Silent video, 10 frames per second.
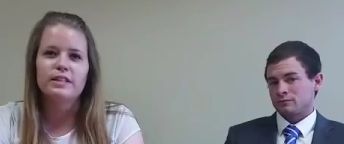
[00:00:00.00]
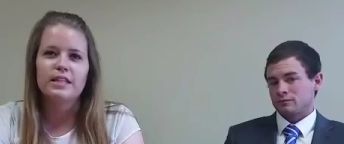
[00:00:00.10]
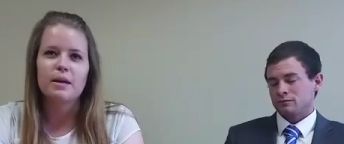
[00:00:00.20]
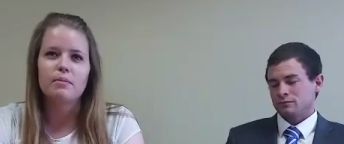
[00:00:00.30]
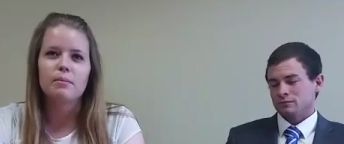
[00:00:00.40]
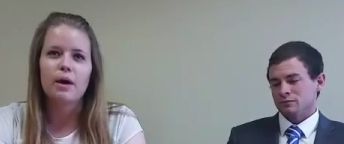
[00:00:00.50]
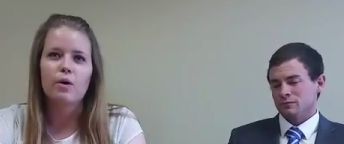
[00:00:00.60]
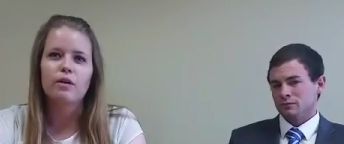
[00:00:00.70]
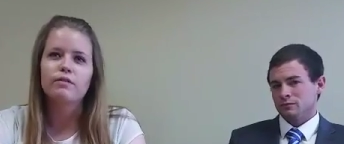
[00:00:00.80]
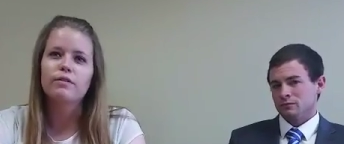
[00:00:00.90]
Speaker 1: the same
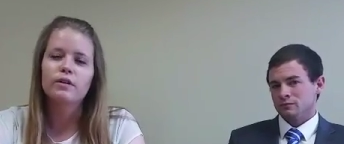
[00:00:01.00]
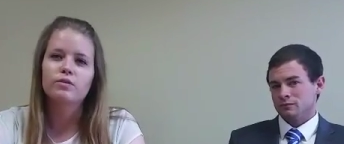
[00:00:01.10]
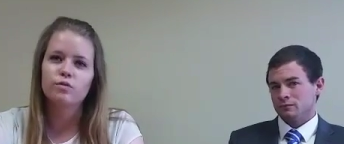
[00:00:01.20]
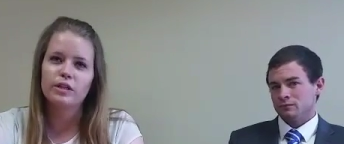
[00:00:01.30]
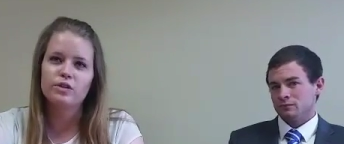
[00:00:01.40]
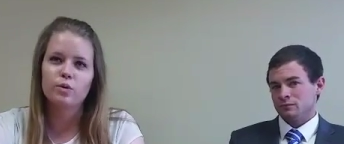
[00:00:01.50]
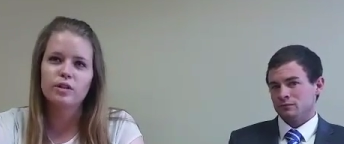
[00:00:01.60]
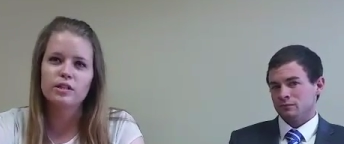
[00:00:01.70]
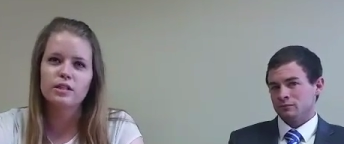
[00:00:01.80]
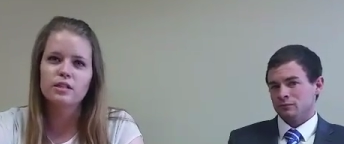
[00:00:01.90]
amount of
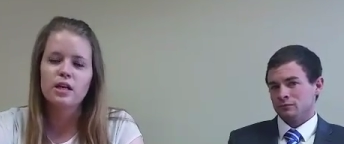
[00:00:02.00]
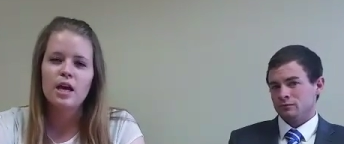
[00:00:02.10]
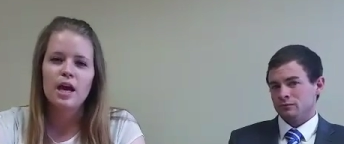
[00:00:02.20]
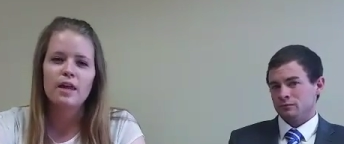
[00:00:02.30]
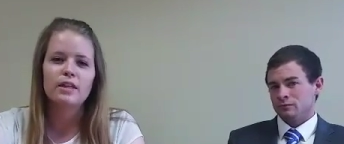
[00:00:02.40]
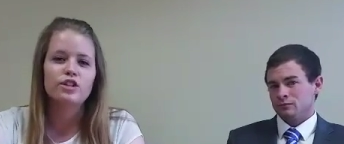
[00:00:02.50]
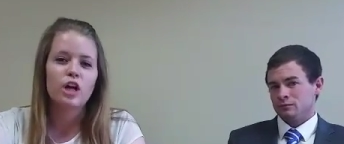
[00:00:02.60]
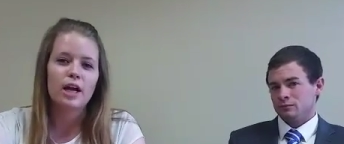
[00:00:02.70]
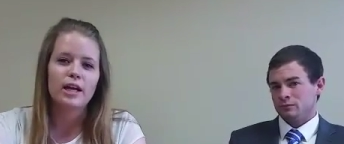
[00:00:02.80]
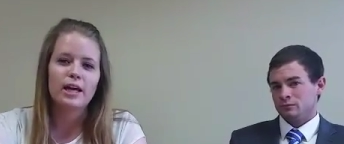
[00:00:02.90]
resources and
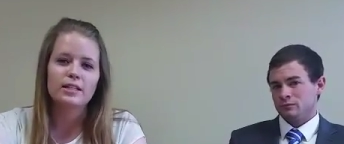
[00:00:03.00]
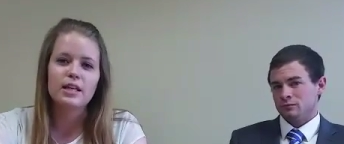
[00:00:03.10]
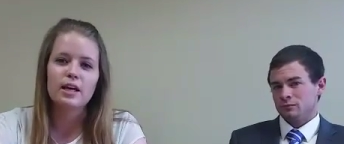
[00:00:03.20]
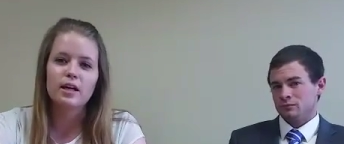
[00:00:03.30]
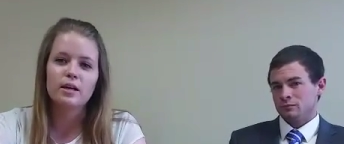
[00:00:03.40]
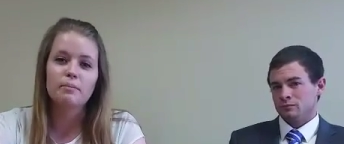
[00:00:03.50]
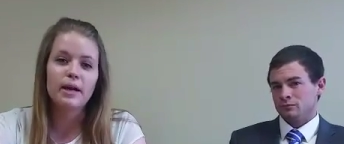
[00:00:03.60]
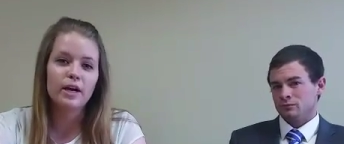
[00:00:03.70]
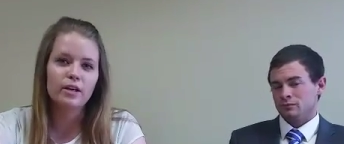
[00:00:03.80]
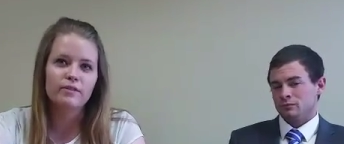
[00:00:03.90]
then China has that
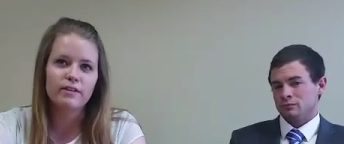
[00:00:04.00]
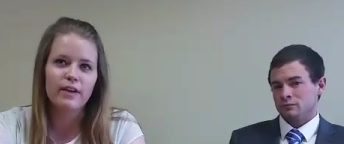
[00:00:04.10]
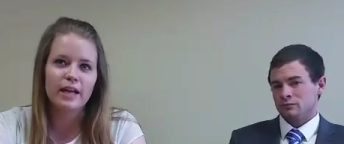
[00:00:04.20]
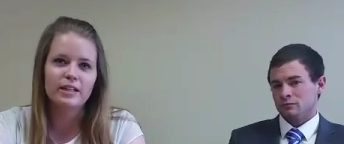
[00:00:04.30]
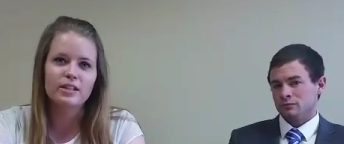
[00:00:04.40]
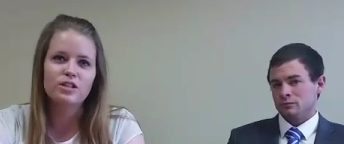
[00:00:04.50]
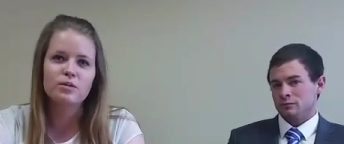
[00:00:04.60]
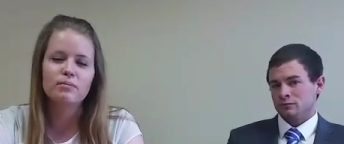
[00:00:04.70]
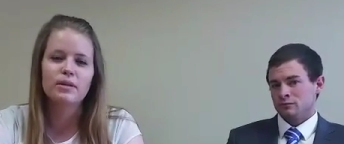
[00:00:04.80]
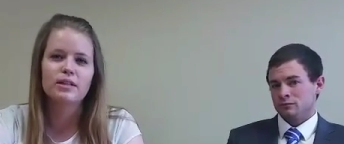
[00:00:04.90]
comparative
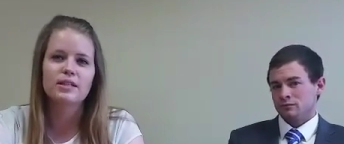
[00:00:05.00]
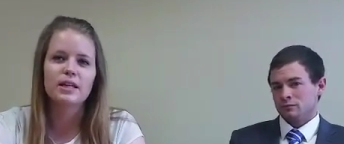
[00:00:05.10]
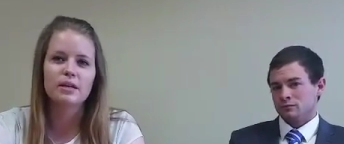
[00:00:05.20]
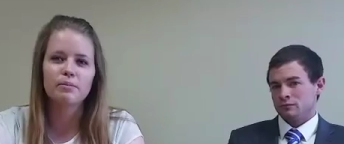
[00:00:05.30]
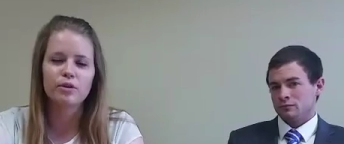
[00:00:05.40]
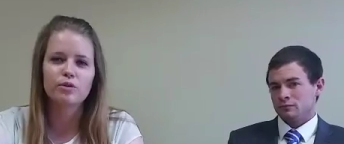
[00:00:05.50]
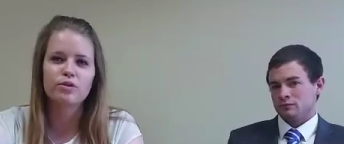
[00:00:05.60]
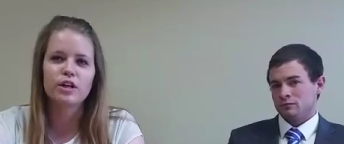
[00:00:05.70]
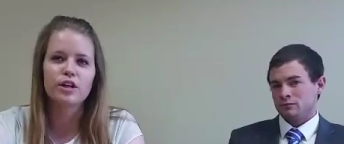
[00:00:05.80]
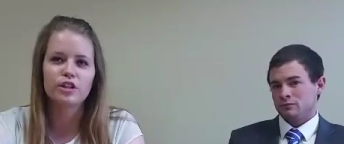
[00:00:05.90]
advantage because they can
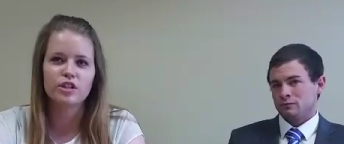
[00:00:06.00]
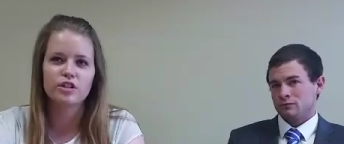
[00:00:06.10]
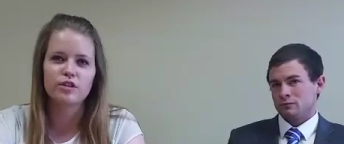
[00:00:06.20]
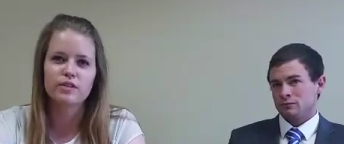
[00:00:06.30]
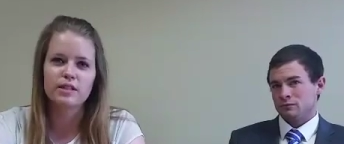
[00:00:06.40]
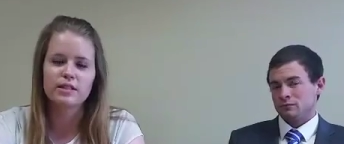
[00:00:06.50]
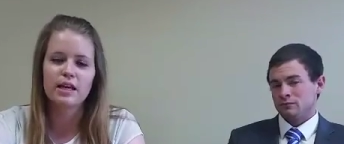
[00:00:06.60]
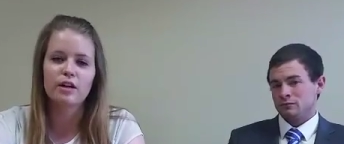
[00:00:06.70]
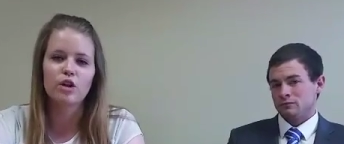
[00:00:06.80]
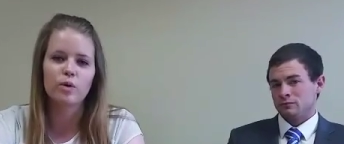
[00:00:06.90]
produce their goods and
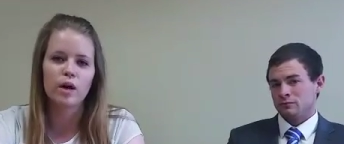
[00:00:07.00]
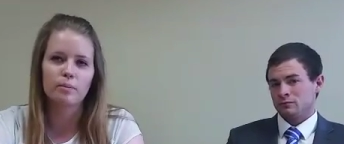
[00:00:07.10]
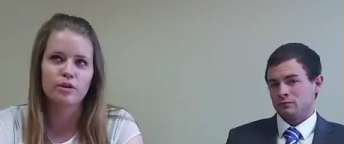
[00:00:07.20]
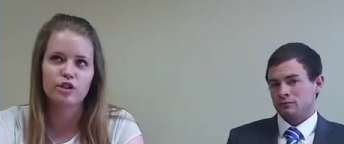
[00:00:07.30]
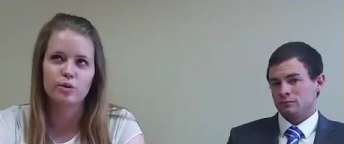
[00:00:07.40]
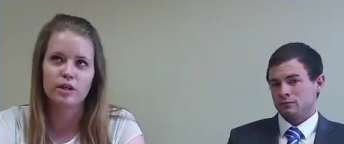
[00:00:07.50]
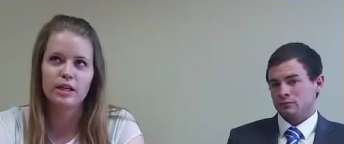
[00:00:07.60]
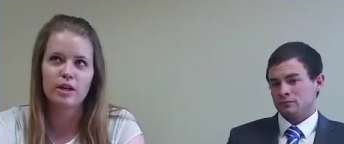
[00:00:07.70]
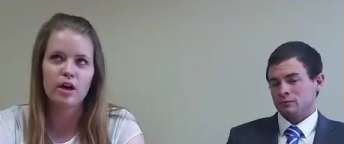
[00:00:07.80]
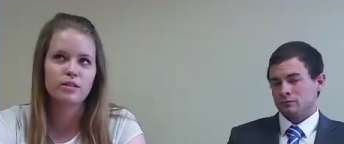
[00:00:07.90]
services at a lower
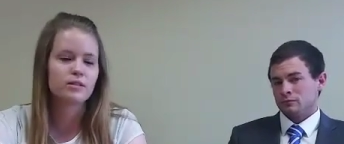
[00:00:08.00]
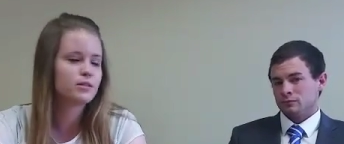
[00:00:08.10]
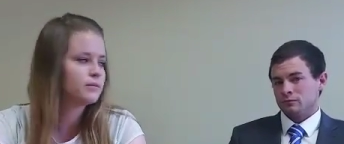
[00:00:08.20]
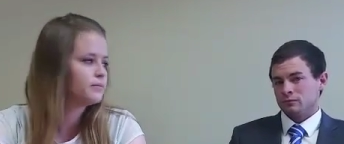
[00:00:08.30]
opportunity cost.